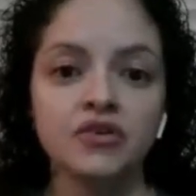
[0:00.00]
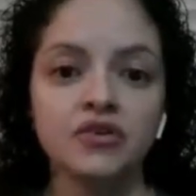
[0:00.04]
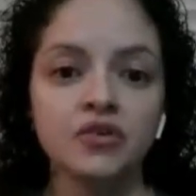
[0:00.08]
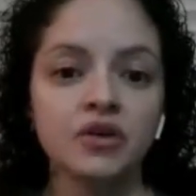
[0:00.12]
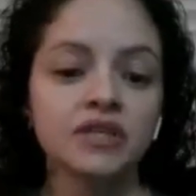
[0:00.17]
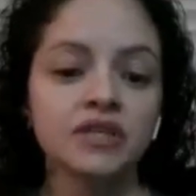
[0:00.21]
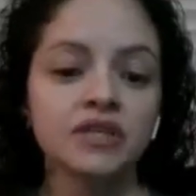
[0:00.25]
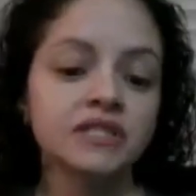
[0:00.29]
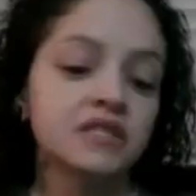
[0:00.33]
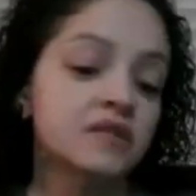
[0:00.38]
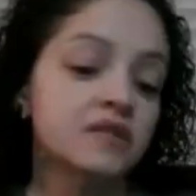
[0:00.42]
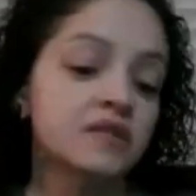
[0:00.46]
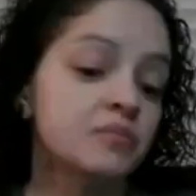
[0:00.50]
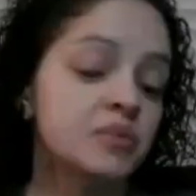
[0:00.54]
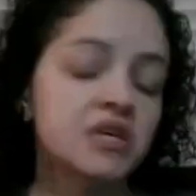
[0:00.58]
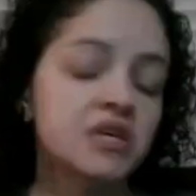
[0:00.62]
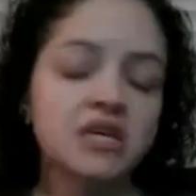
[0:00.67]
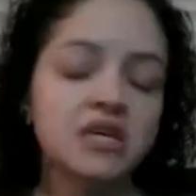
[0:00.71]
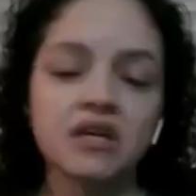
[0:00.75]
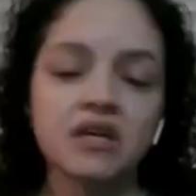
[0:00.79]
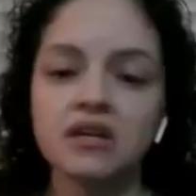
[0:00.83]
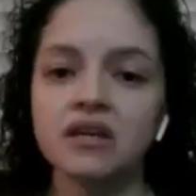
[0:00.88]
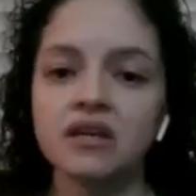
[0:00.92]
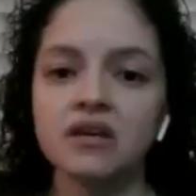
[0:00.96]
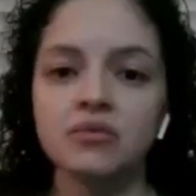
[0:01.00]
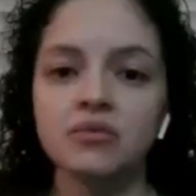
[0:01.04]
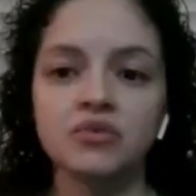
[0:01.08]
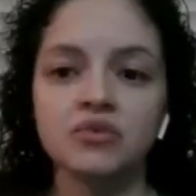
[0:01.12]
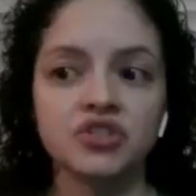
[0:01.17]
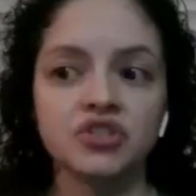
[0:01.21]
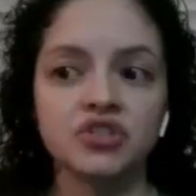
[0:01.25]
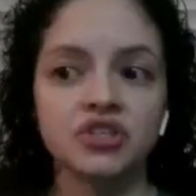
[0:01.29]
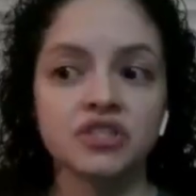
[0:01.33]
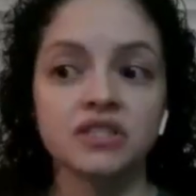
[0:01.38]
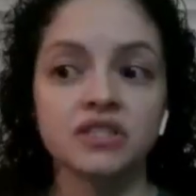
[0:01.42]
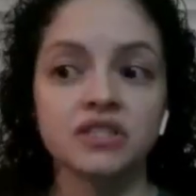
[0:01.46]
Because in the beginning it
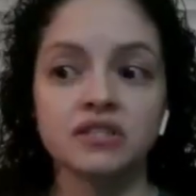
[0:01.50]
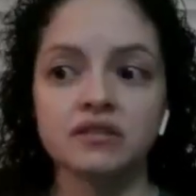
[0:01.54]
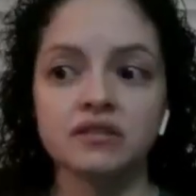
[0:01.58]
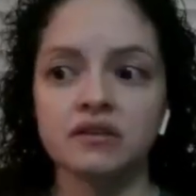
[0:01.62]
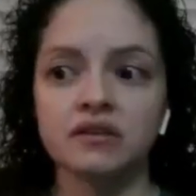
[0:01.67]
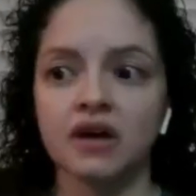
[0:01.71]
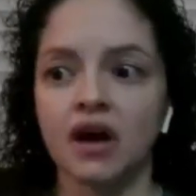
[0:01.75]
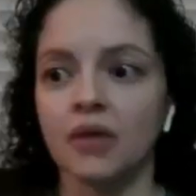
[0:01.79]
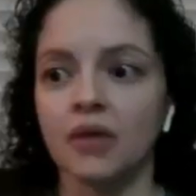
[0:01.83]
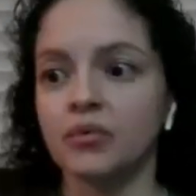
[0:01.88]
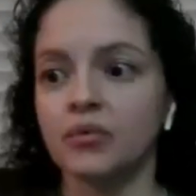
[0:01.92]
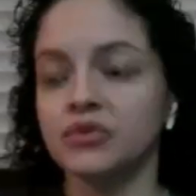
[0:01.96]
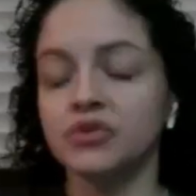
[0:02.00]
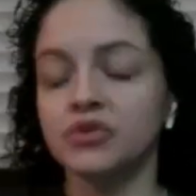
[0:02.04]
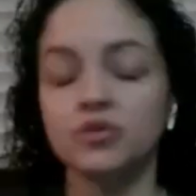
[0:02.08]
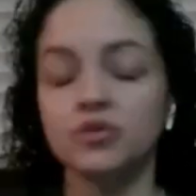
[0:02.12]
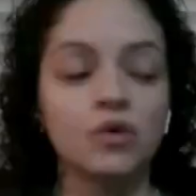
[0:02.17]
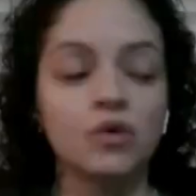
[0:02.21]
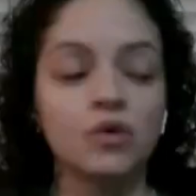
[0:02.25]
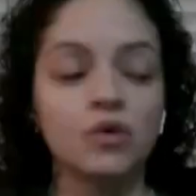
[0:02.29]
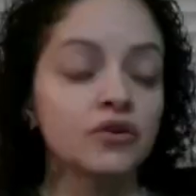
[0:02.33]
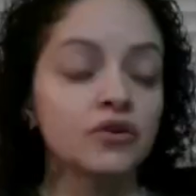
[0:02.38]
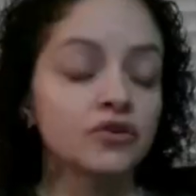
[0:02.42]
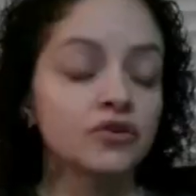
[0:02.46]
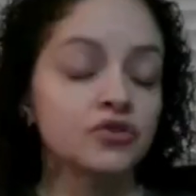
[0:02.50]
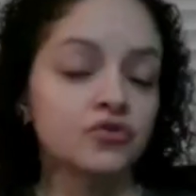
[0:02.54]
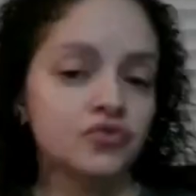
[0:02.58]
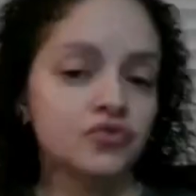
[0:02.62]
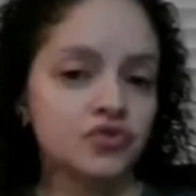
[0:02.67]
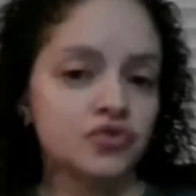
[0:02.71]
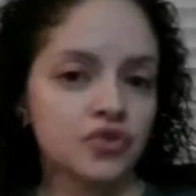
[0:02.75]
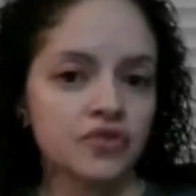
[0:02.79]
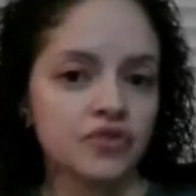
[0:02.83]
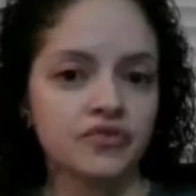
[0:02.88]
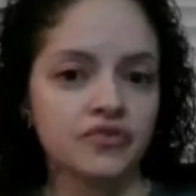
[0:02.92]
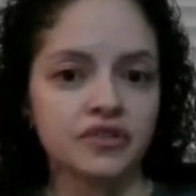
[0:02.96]
was just I would do one or
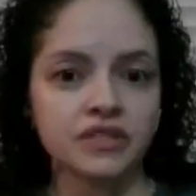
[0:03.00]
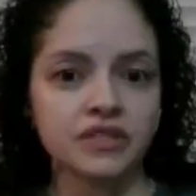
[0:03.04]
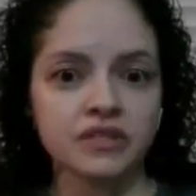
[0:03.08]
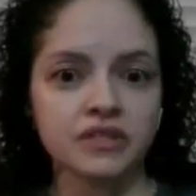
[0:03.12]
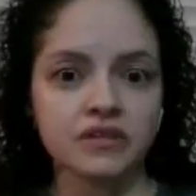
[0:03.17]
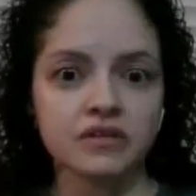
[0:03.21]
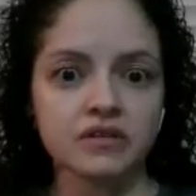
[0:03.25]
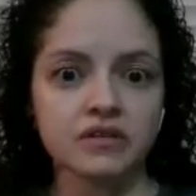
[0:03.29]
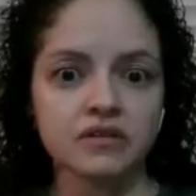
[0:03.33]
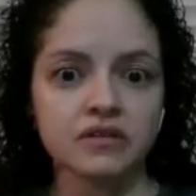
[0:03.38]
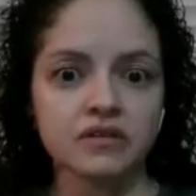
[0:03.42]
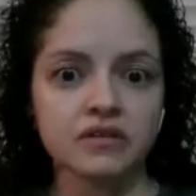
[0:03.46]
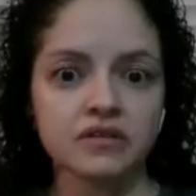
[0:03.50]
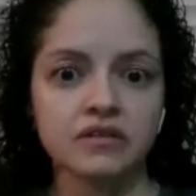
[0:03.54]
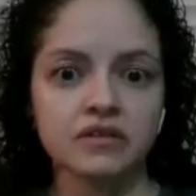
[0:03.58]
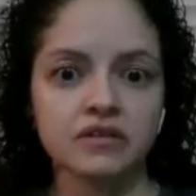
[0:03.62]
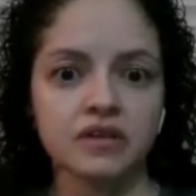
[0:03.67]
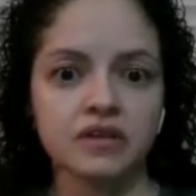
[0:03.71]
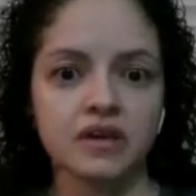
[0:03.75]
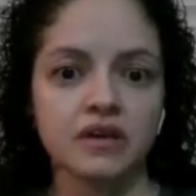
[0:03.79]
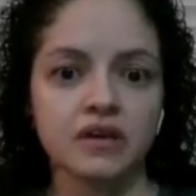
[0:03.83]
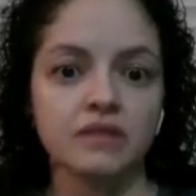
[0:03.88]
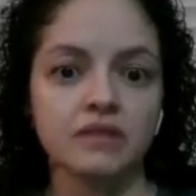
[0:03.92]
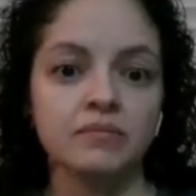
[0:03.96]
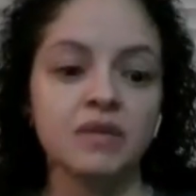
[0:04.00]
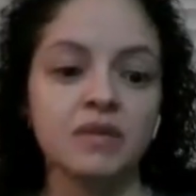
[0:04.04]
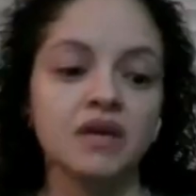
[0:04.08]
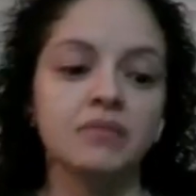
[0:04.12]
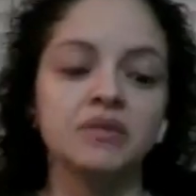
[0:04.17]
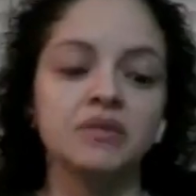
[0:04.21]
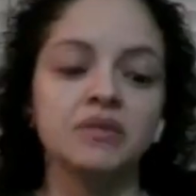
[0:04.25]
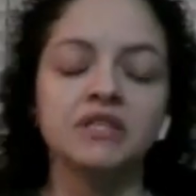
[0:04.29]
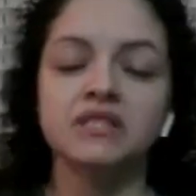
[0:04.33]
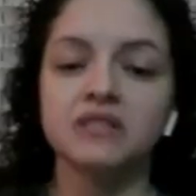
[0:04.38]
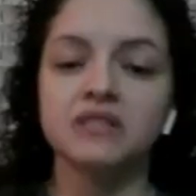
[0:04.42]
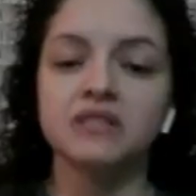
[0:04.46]
two services and
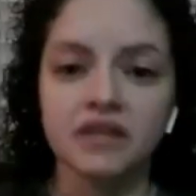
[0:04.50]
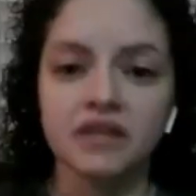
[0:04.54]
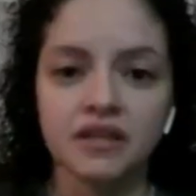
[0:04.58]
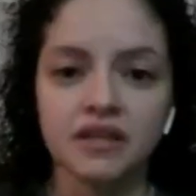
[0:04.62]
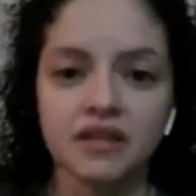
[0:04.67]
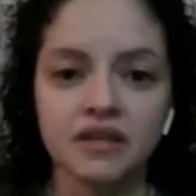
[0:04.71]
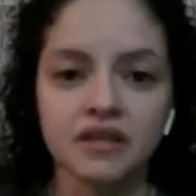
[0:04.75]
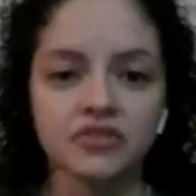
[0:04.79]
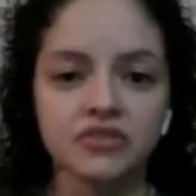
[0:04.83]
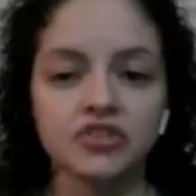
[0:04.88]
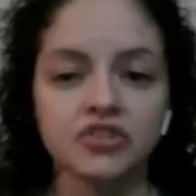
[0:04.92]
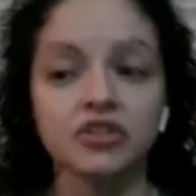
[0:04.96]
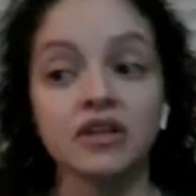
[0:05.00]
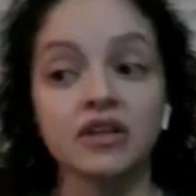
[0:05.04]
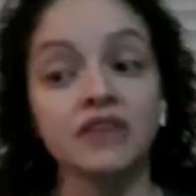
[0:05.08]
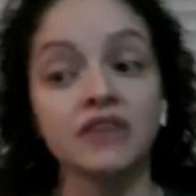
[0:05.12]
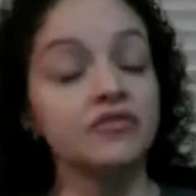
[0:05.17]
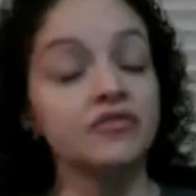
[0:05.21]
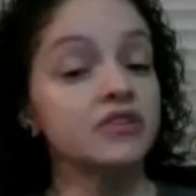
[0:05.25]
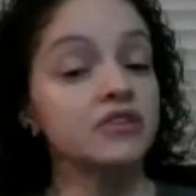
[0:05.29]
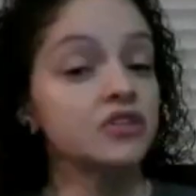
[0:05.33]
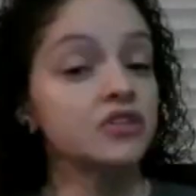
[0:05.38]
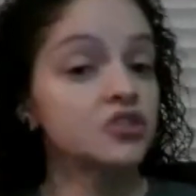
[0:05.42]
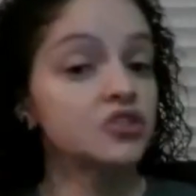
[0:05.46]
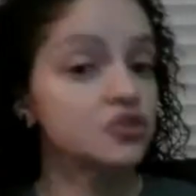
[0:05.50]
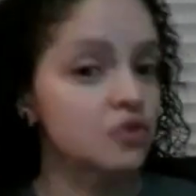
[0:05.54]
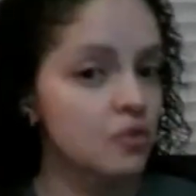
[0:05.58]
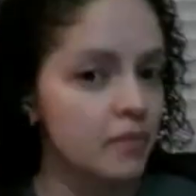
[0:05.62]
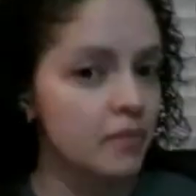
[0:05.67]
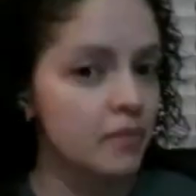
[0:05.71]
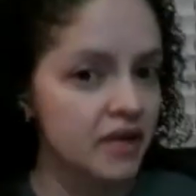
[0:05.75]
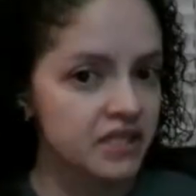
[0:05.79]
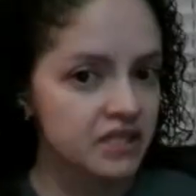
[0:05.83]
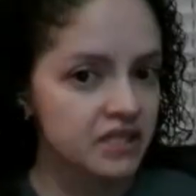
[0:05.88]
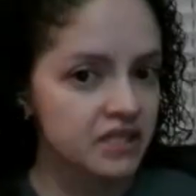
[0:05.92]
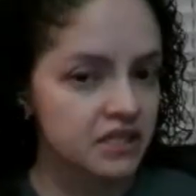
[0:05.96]
maybe study until I finished
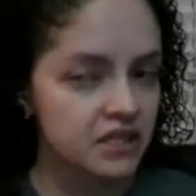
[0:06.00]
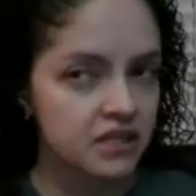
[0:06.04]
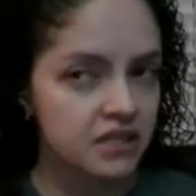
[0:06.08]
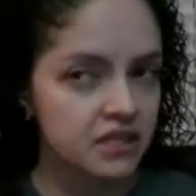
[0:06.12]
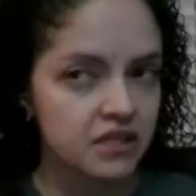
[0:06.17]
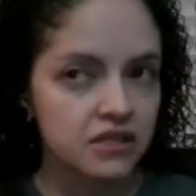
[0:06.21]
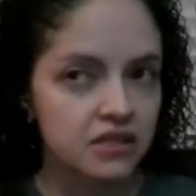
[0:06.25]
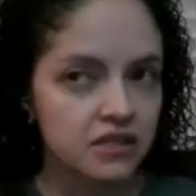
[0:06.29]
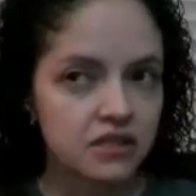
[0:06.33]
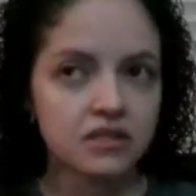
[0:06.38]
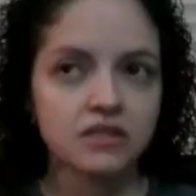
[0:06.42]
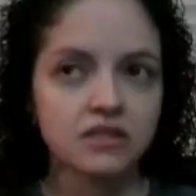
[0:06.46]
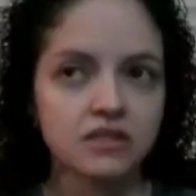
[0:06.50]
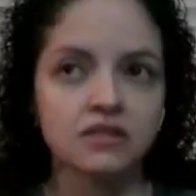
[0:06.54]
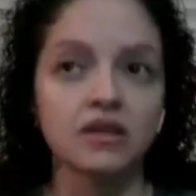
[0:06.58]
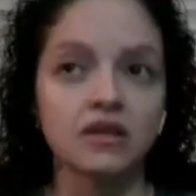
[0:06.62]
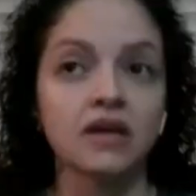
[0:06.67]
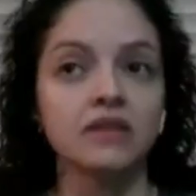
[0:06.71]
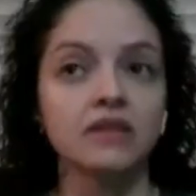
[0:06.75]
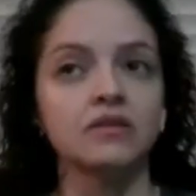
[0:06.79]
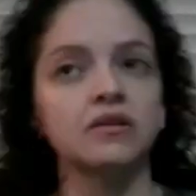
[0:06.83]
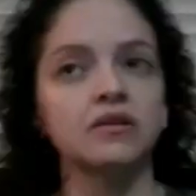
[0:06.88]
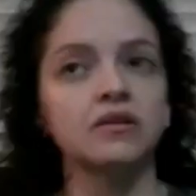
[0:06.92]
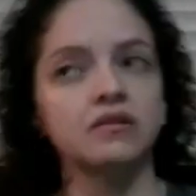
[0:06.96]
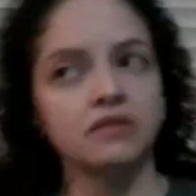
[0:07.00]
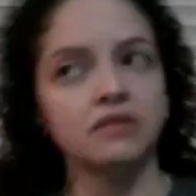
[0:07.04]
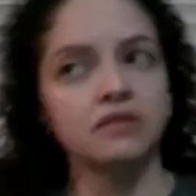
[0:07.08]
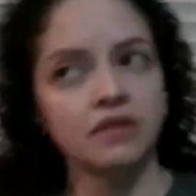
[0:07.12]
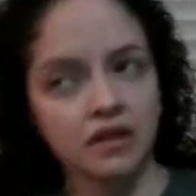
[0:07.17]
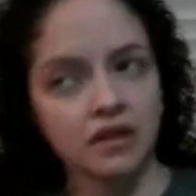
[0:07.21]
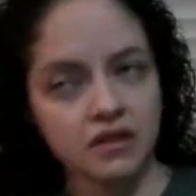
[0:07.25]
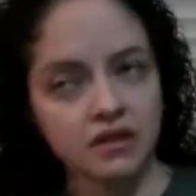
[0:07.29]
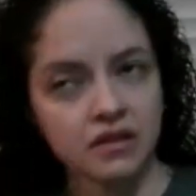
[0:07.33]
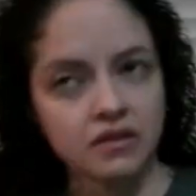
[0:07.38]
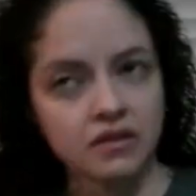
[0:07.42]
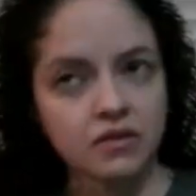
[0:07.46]
all my studies and
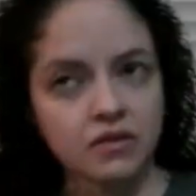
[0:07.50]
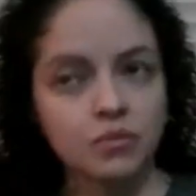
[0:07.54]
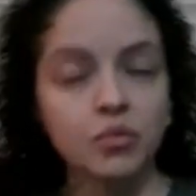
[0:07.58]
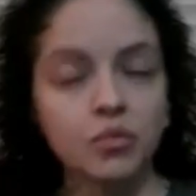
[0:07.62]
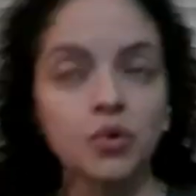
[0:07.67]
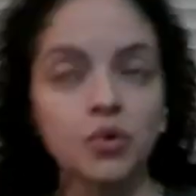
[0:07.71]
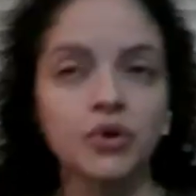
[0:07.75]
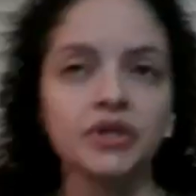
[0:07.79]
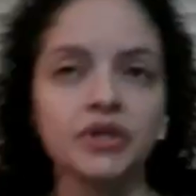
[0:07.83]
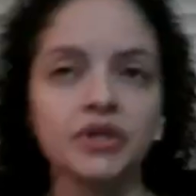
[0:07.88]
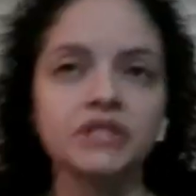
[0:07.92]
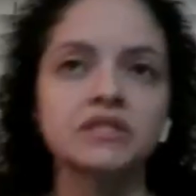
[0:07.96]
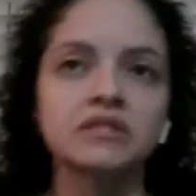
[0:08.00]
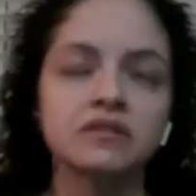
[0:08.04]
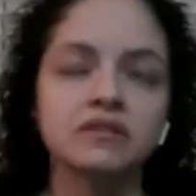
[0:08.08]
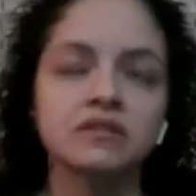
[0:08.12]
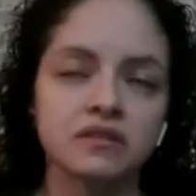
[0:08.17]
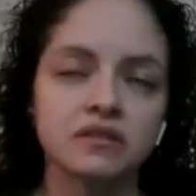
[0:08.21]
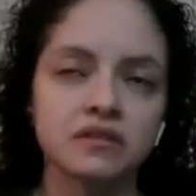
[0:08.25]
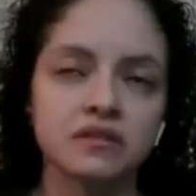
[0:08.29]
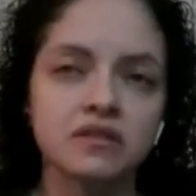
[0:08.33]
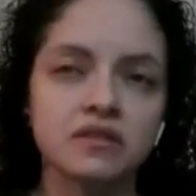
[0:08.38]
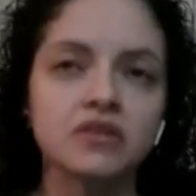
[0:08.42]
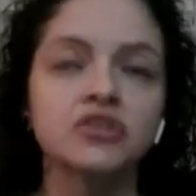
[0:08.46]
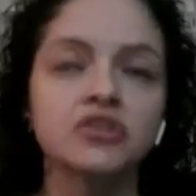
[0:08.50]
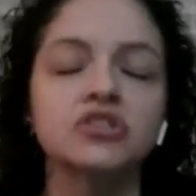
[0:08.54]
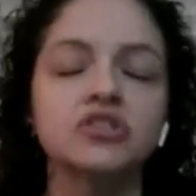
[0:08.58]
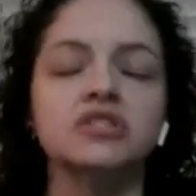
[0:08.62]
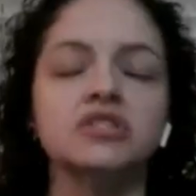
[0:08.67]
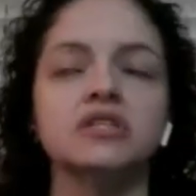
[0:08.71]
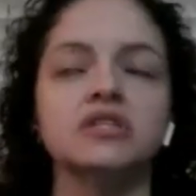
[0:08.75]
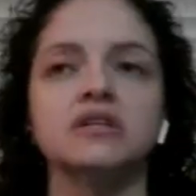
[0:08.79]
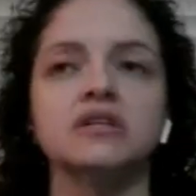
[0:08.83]
then the boys did their